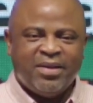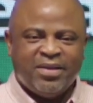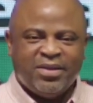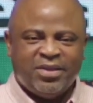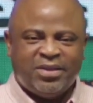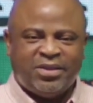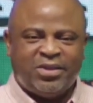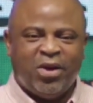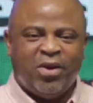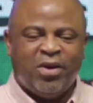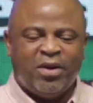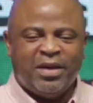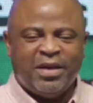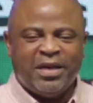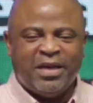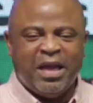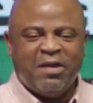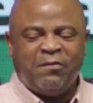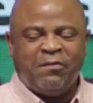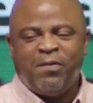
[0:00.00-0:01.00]
So
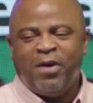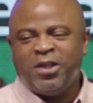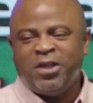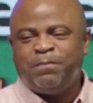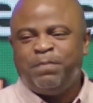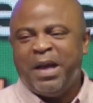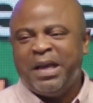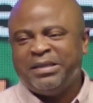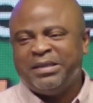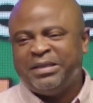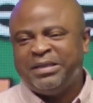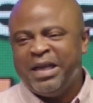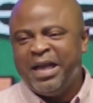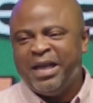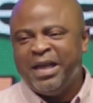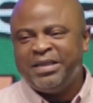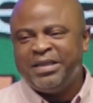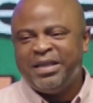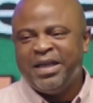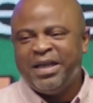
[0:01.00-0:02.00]
the first part
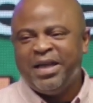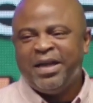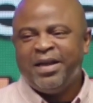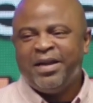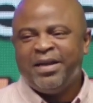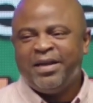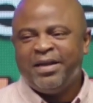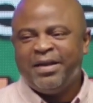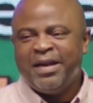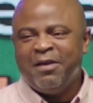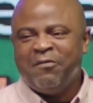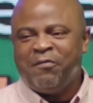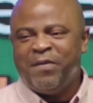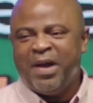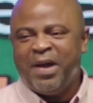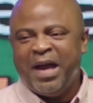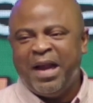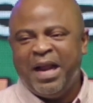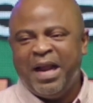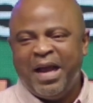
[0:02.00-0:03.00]
says, the
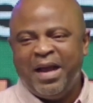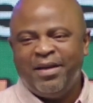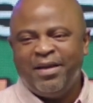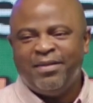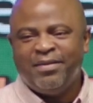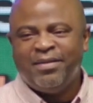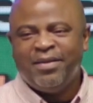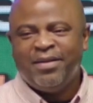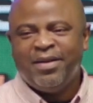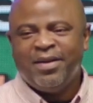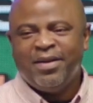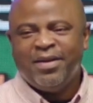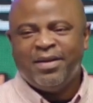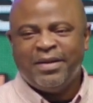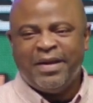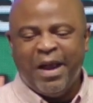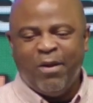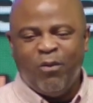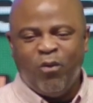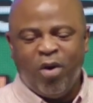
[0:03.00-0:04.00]
Father,
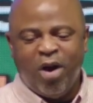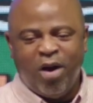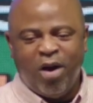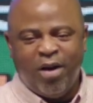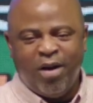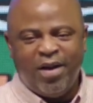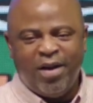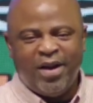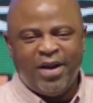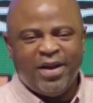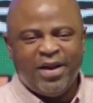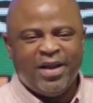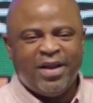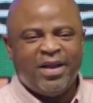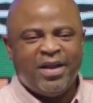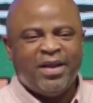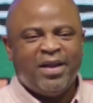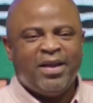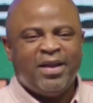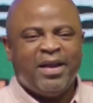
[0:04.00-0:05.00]
the Word,
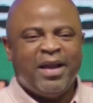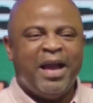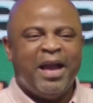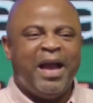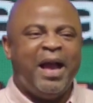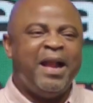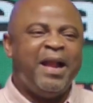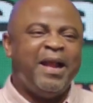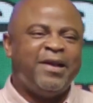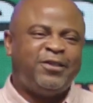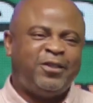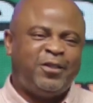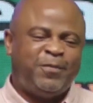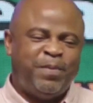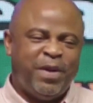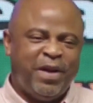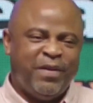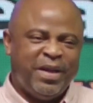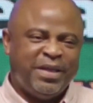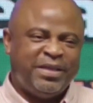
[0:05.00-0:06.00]
and the
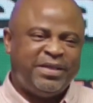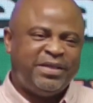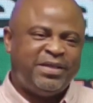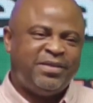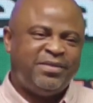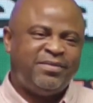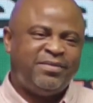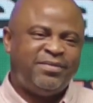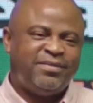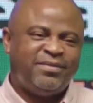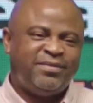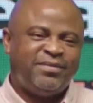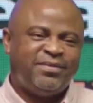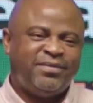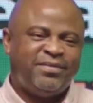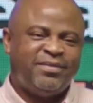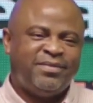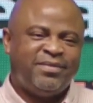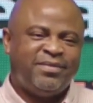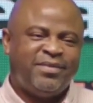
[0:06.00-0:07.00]
Spirit.
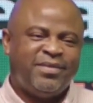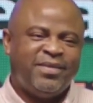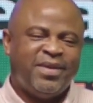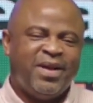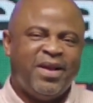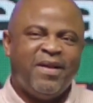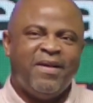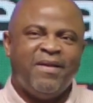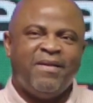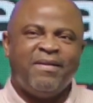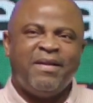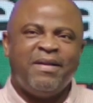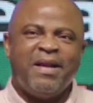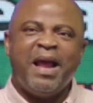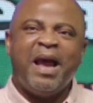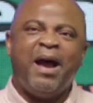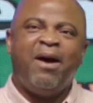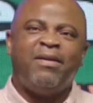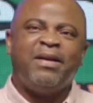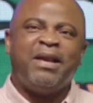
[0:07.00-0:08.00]

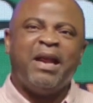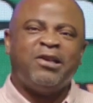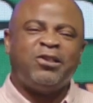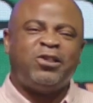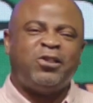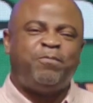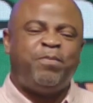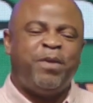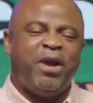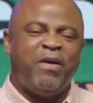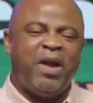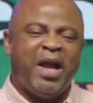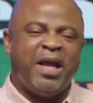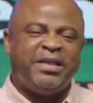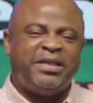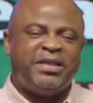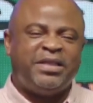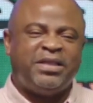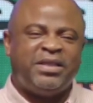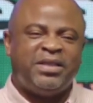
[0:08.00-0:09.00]
Now the
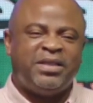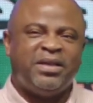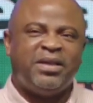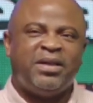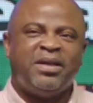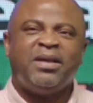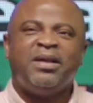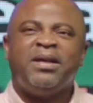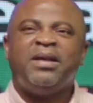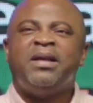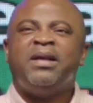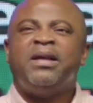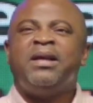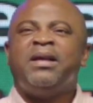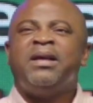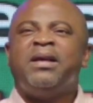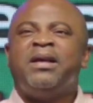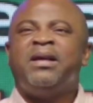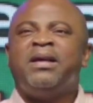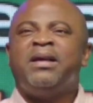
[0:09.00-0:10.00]
Spirit,
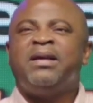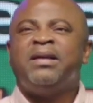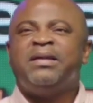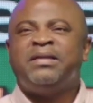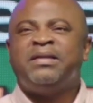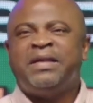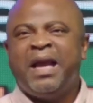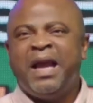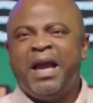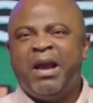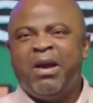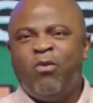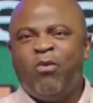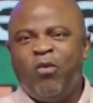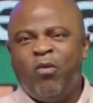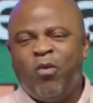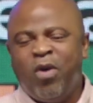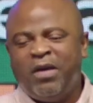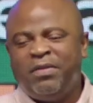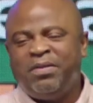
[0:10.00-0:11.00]
the
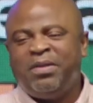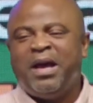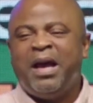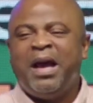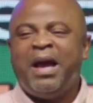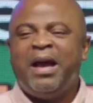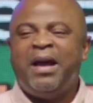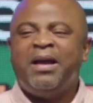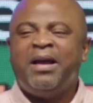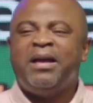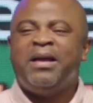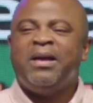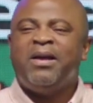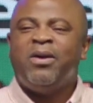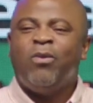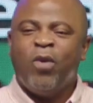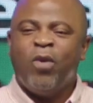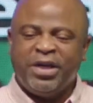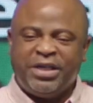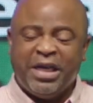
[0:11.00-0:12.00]
water,
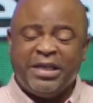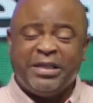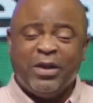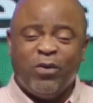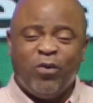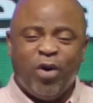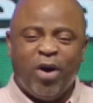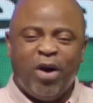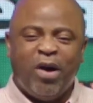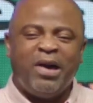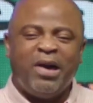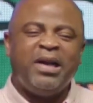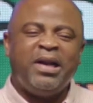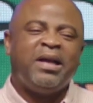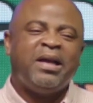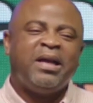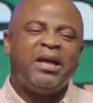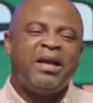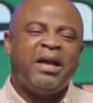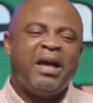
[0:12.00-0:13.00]
which is the Word,
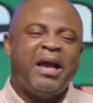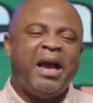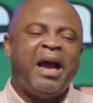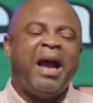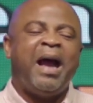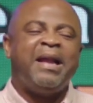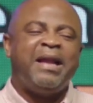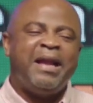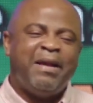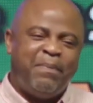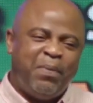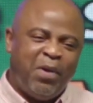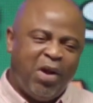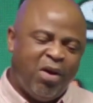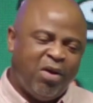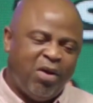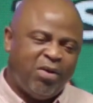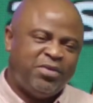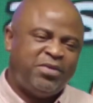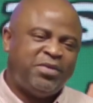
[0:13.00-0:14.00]
and the
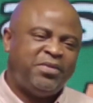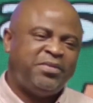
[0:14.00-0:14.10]
blood.